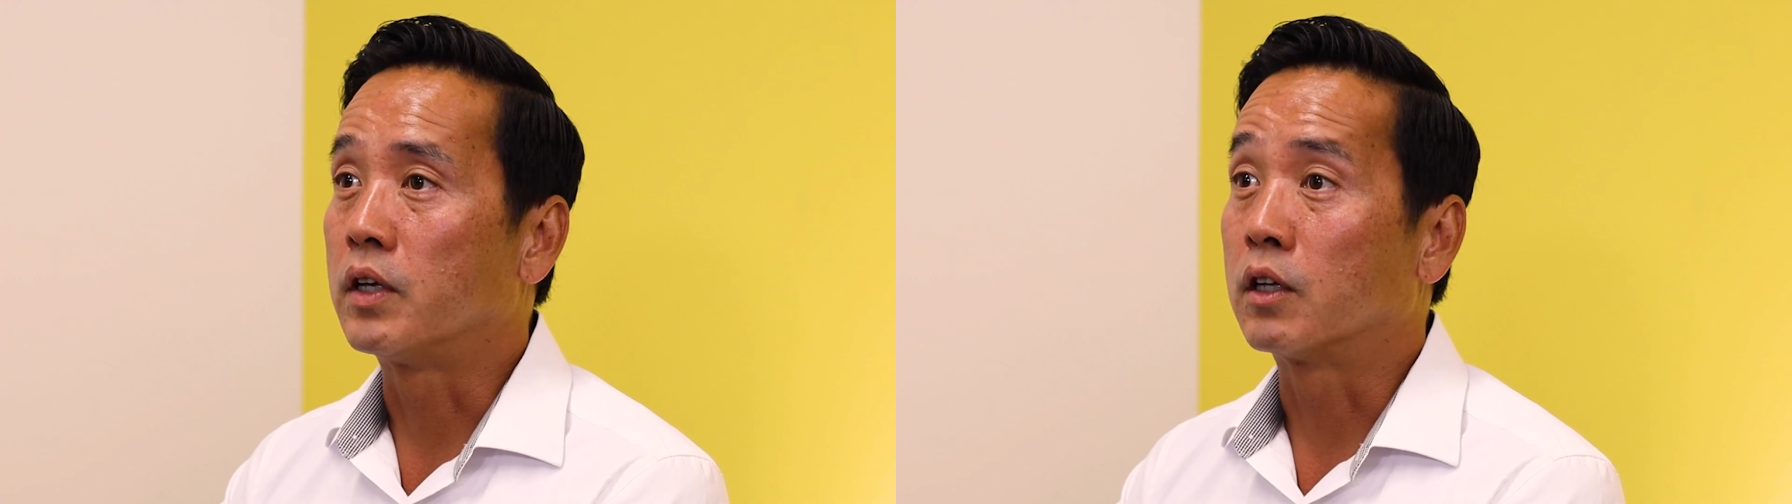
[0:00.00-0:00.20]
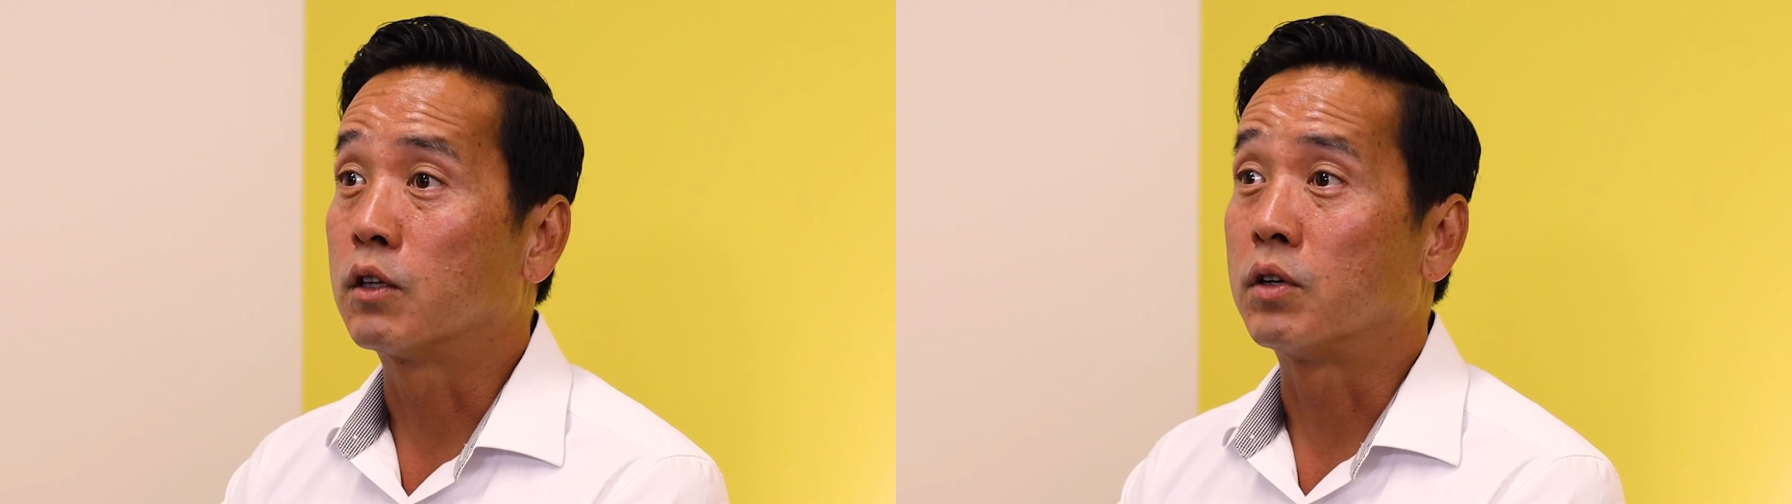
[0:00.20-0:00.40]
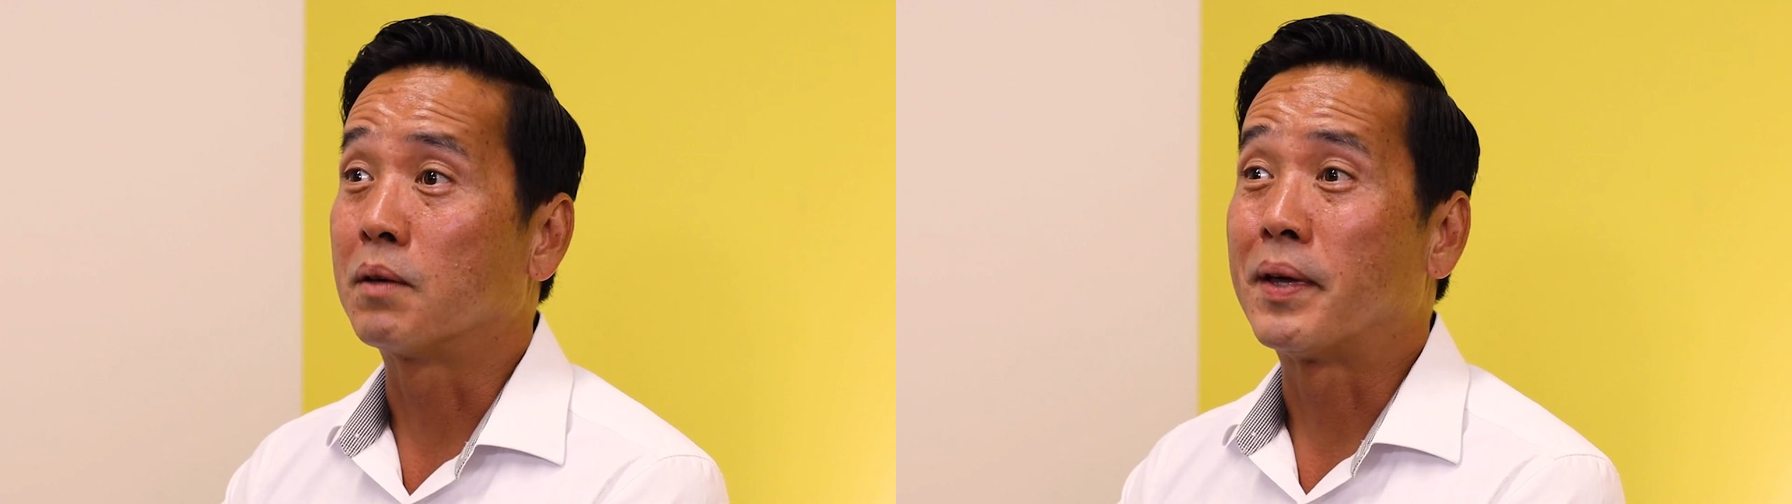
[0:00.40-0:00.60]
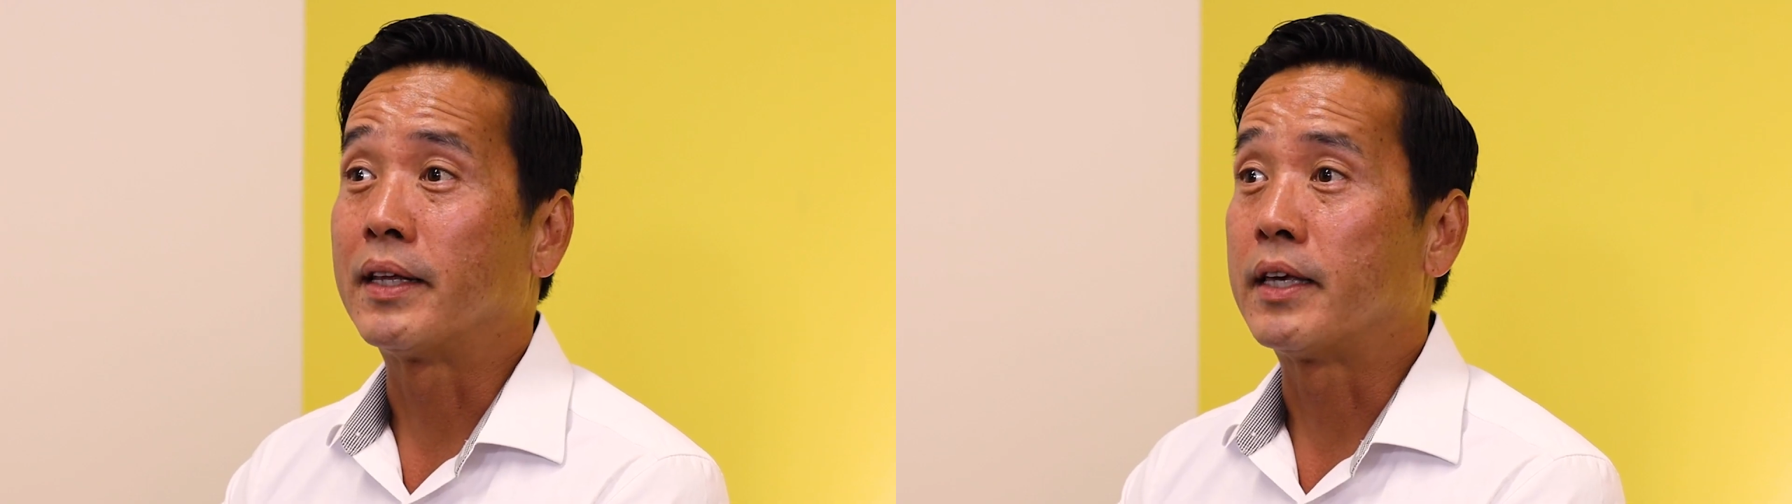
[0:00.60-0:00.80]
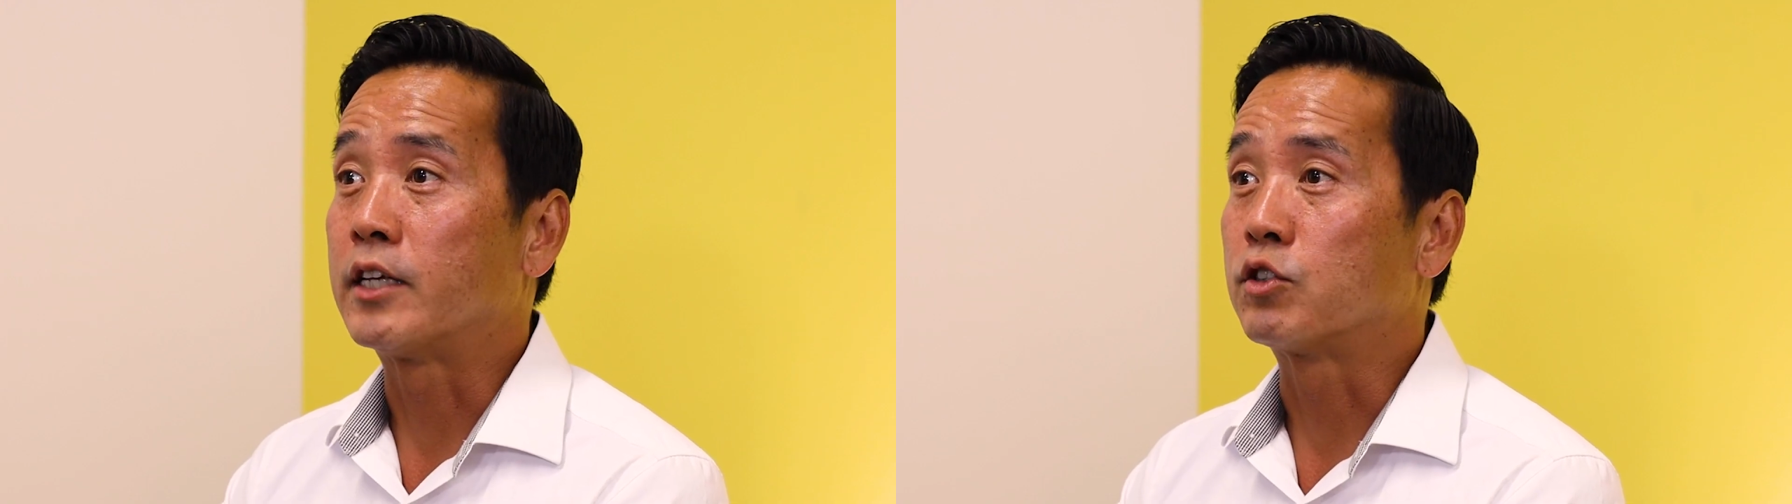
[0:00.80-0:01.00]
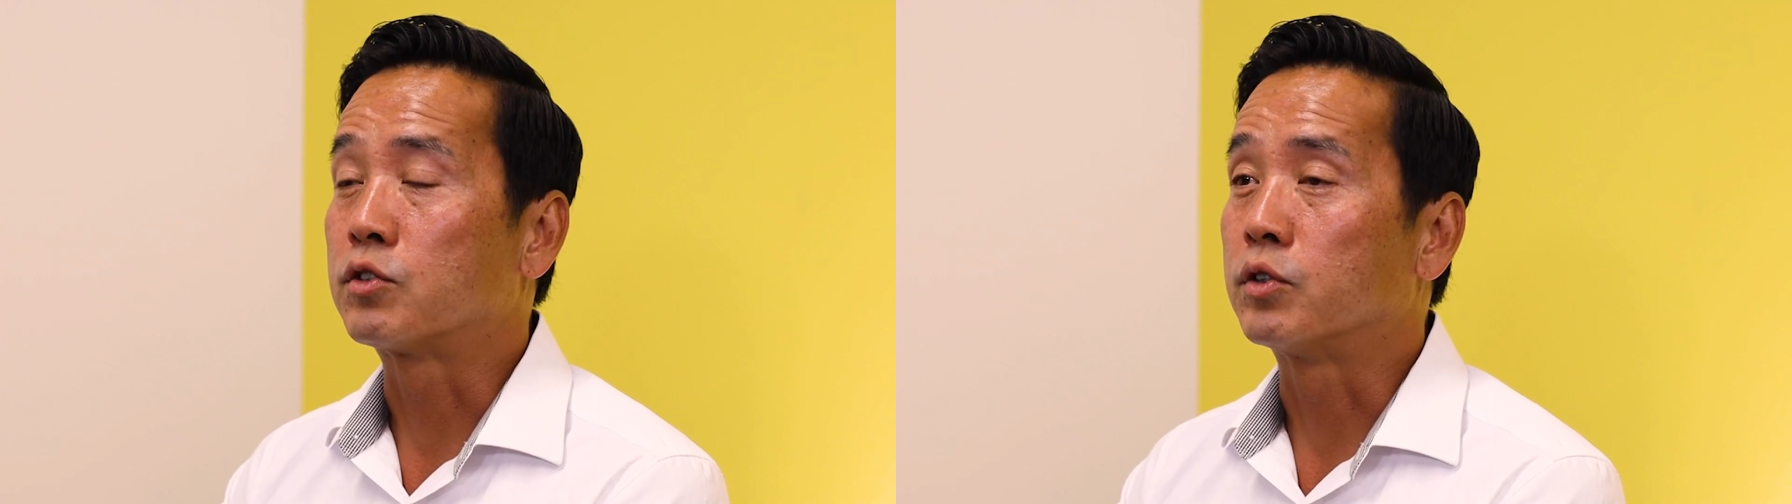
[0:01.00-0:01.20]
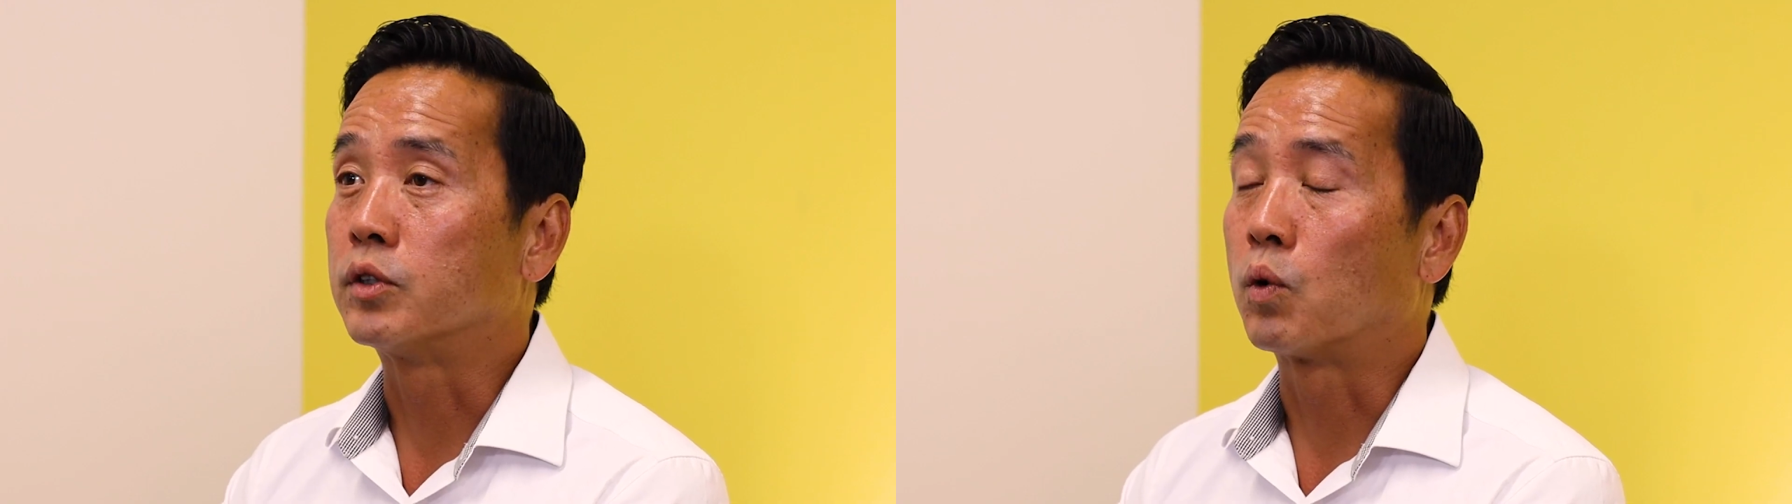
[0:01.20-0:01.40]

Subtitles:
including many Asian student